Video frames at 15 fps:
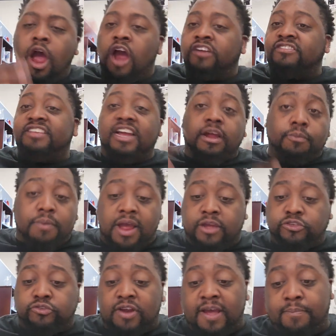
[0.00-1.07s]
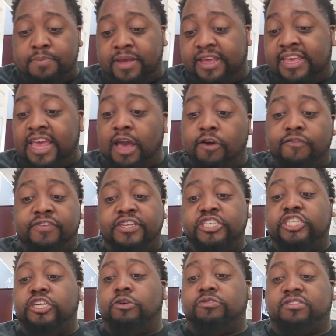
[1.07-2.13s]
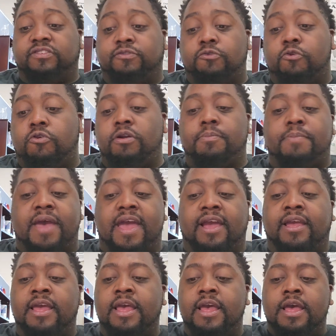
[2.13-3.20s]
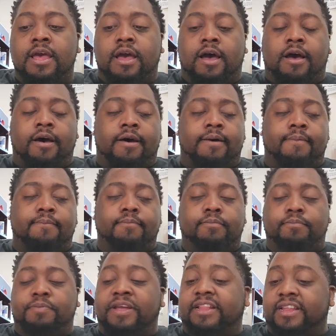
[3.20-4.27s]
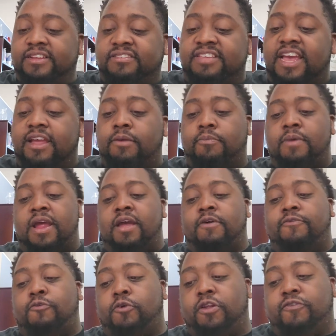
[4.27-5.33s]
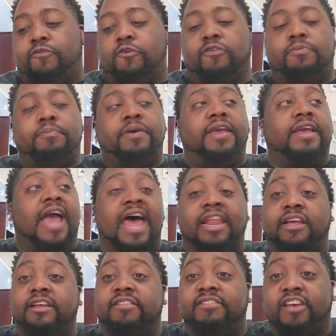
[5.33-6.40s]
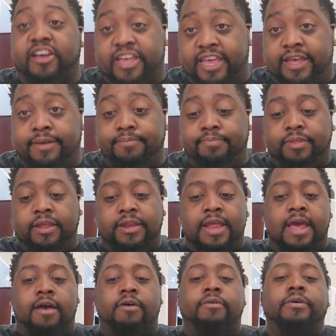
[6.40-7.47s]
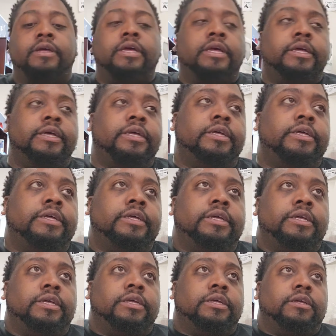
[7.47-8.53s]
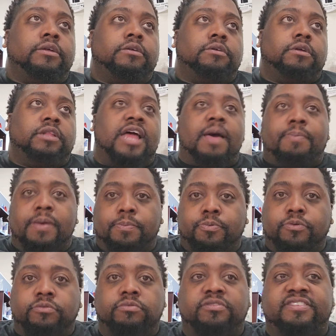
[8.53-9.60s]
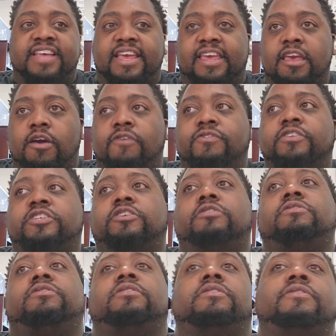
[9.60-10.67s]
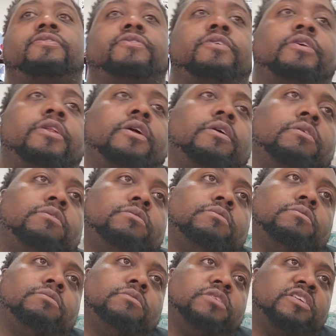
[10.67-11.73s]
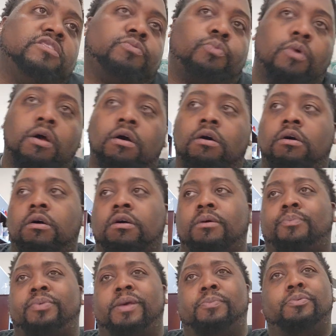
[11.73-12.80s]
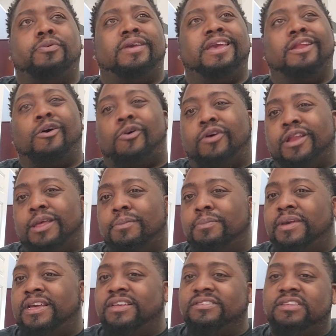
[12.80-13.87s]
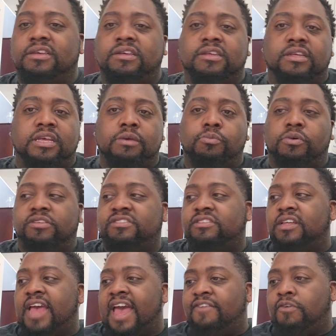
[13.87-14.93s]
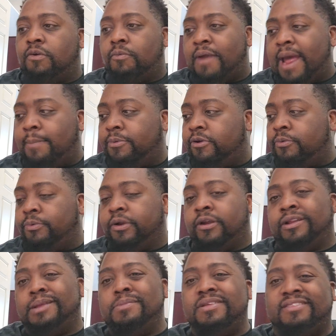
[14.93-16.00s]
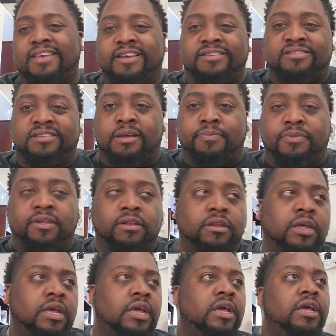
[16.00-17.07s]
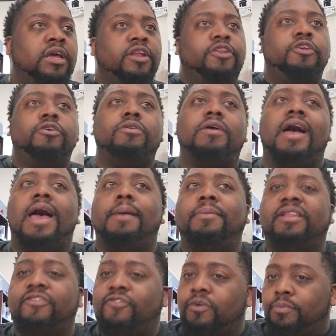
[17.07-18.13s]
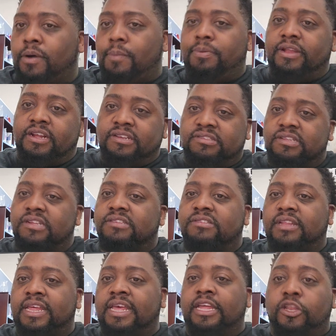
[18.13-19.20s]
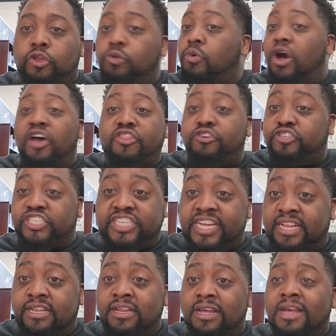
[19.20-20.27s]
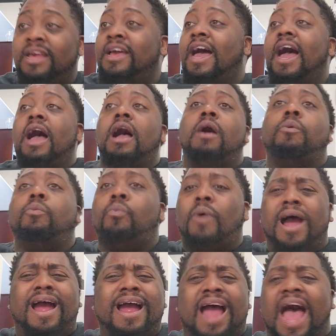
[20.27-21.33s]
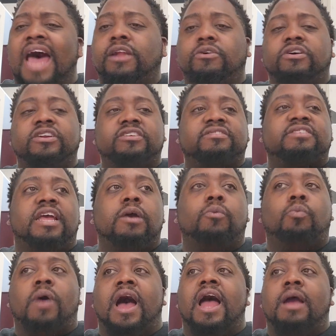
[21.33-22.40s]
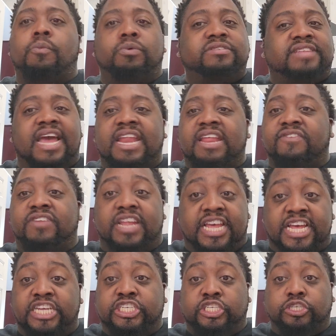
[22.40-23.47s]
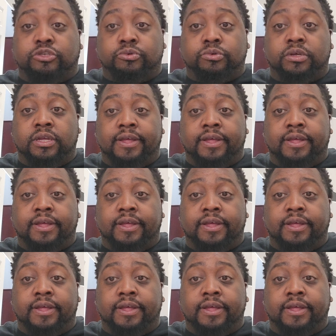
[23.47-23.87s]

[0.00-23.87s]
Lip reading: Our second round draft pick, Kelvin Joseph, cornerback, picked in the second round, 44th pick out of Kentucky. Now, a lot of people say Kelvin Joseph, you know, is raw. People get on him because he wants to have a rap career. Let me tell you something. Do you know how many football players in this league do other shit? Why? I don't understand why was that even an issue?